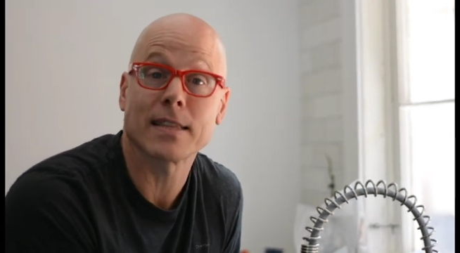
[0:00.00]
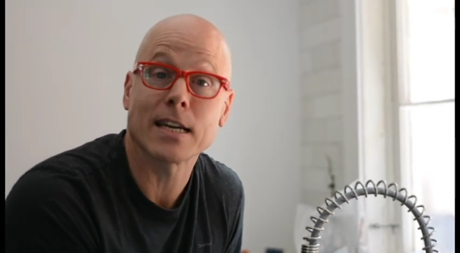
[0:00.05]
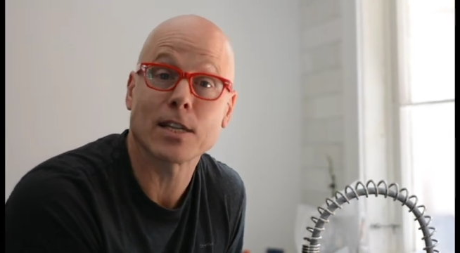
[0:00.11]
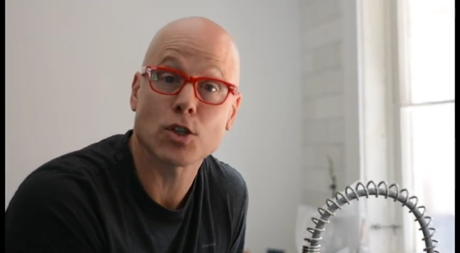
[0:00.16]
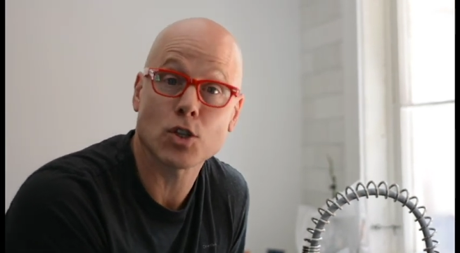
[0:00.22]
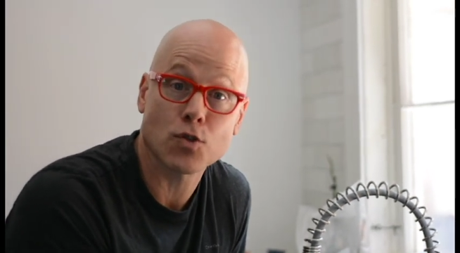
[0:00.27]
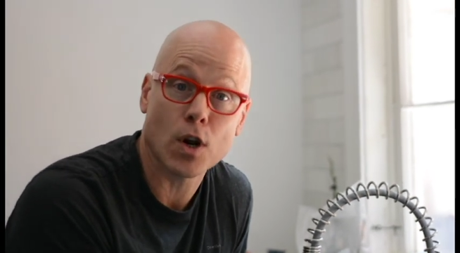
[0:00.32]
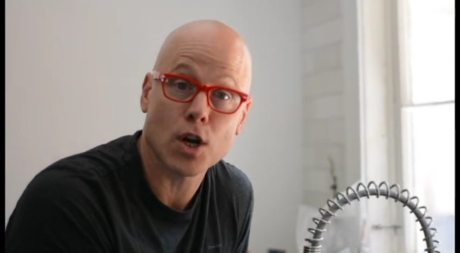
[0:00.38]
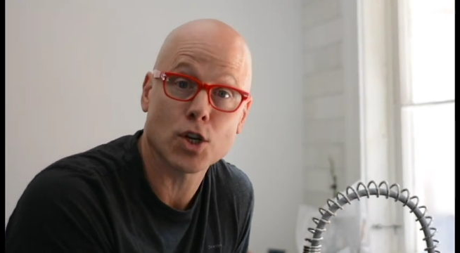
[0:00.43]

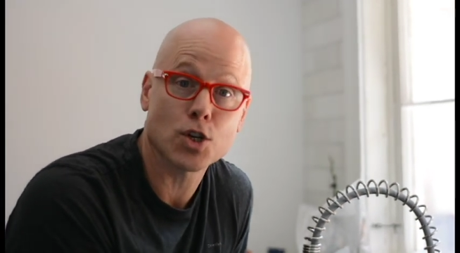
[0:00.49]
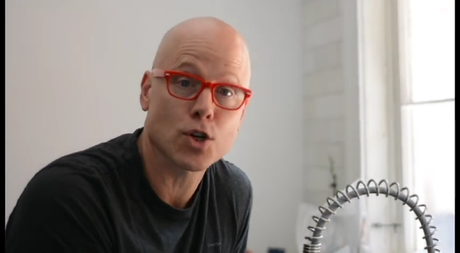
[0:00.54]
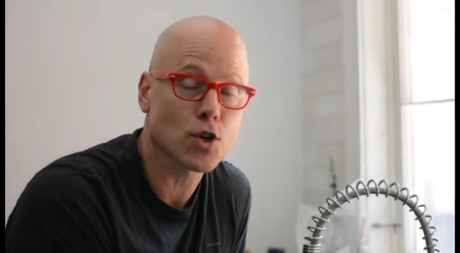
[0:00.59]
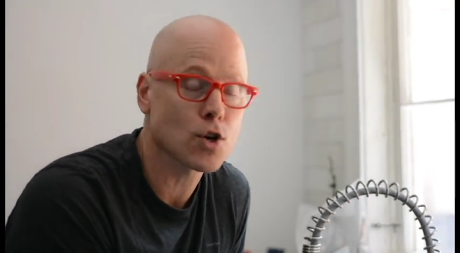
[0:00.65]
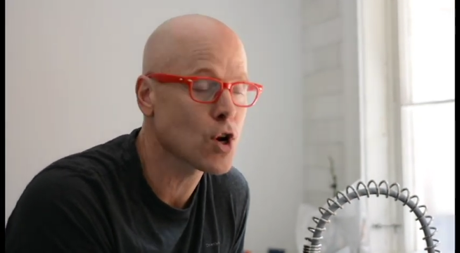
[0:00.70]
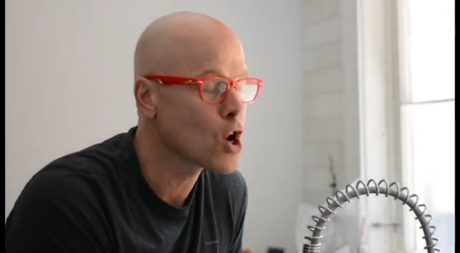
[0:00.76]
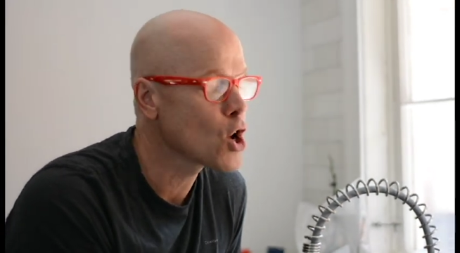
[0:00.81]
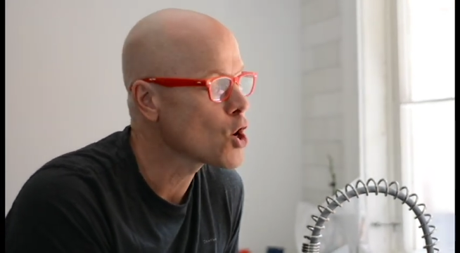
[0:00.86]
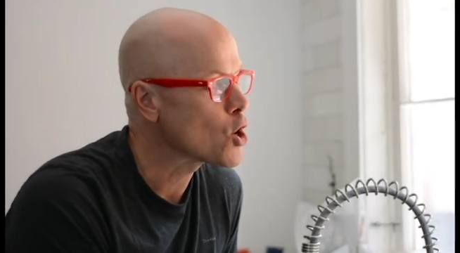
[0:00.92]
that
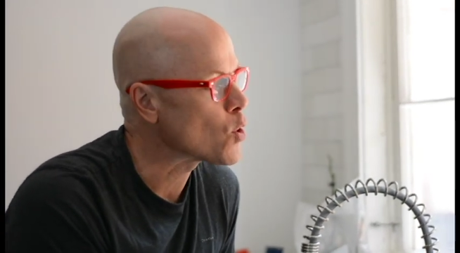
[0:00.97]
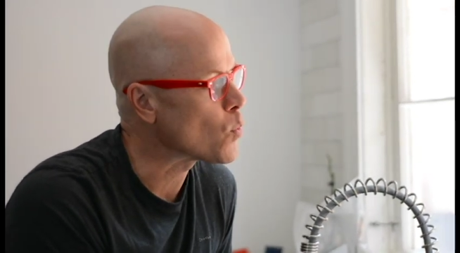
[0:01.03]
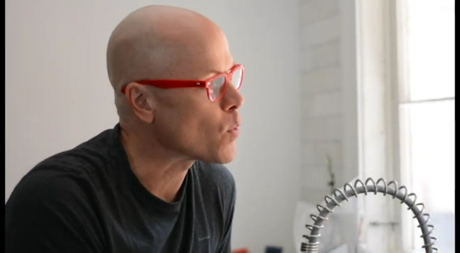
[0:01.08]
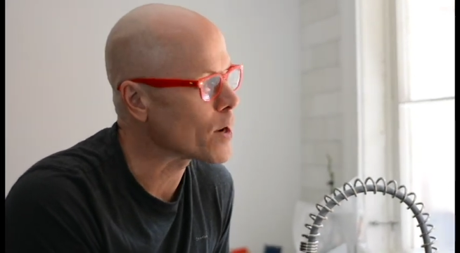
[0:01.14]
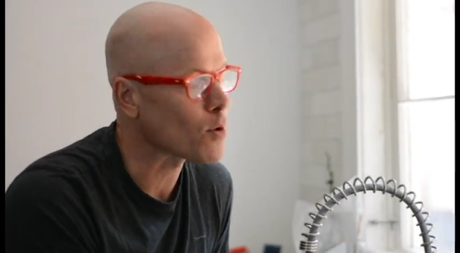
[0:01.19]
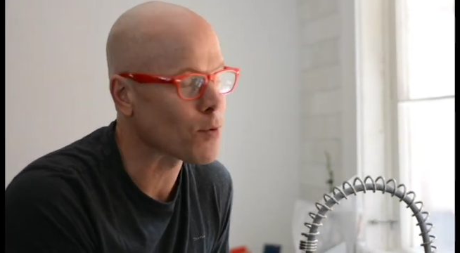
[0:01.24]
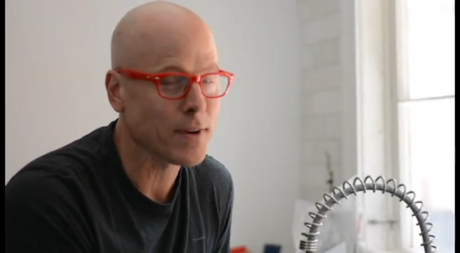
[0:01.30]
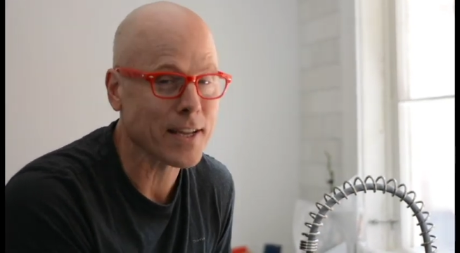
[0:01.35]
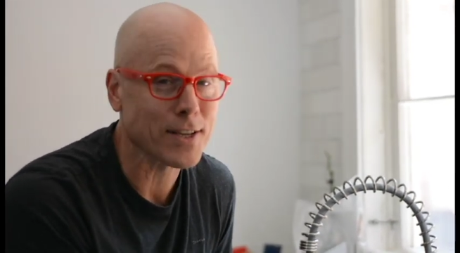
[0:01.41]
structure.
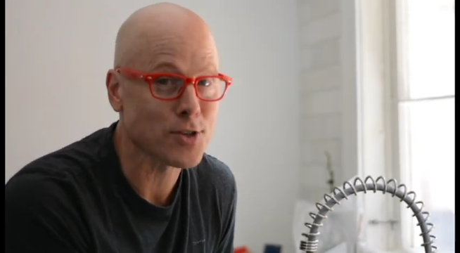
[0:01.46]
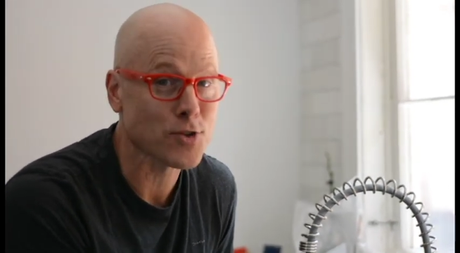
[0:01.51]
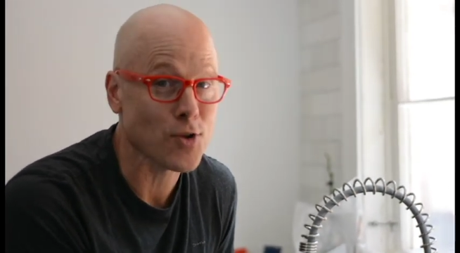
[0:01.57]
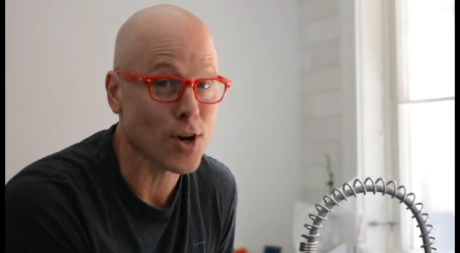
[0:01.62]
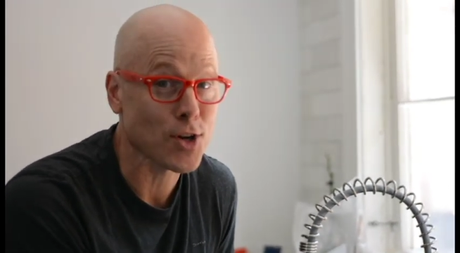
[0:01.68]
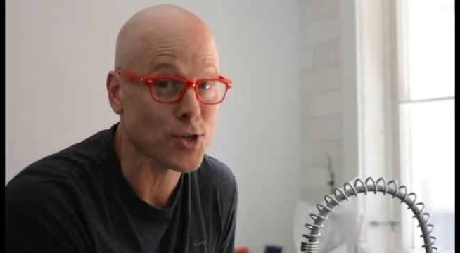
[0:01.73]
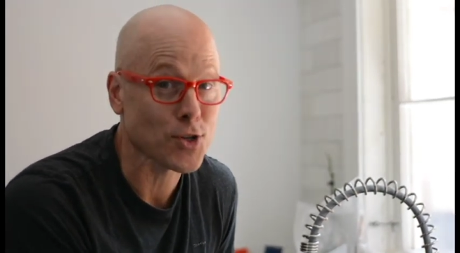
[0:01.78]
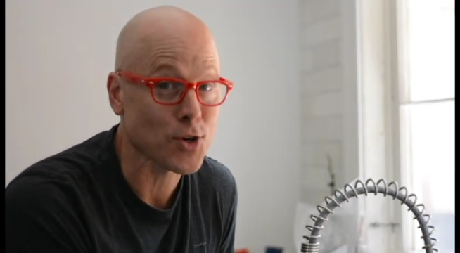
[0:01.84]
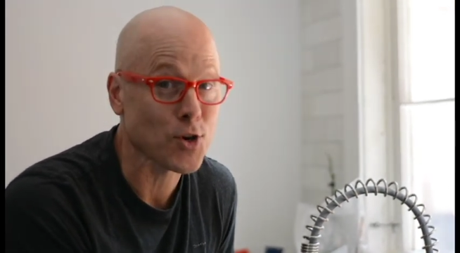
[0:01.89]
We don't need
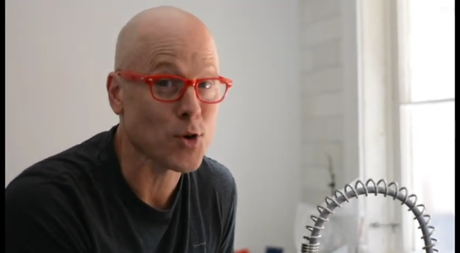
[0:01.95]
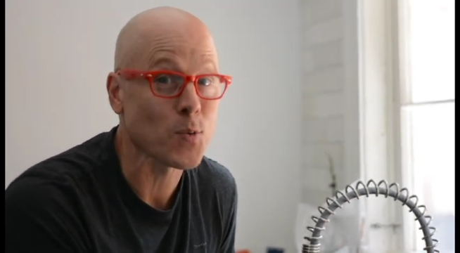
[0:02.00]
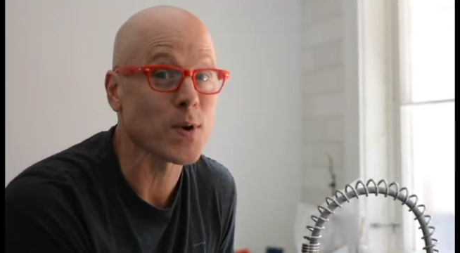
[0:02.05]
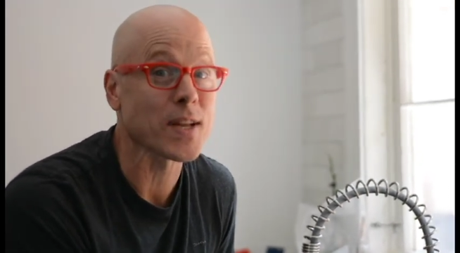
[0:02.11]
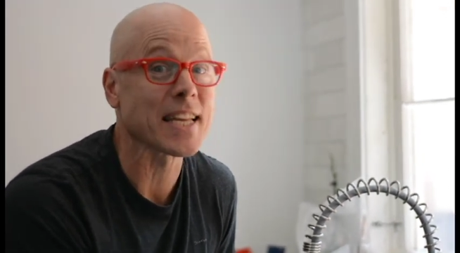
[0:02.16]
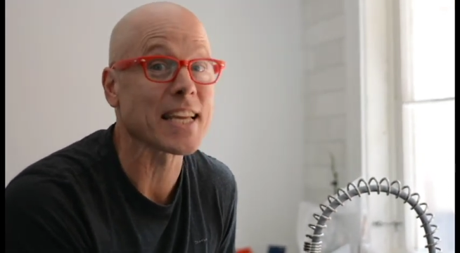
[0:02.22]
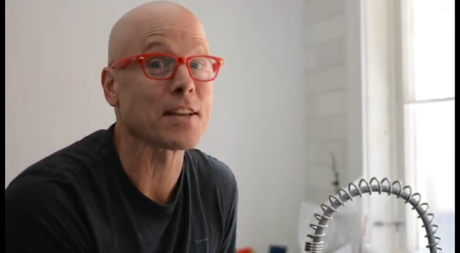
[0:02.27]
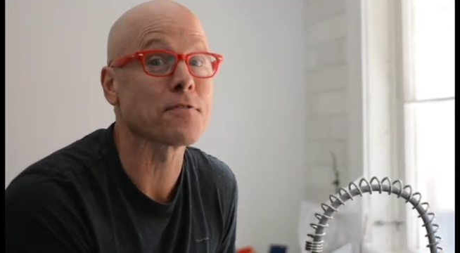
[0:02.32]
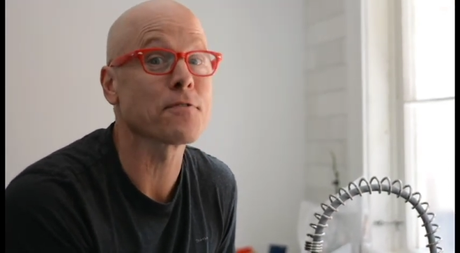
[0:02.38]
structure, we need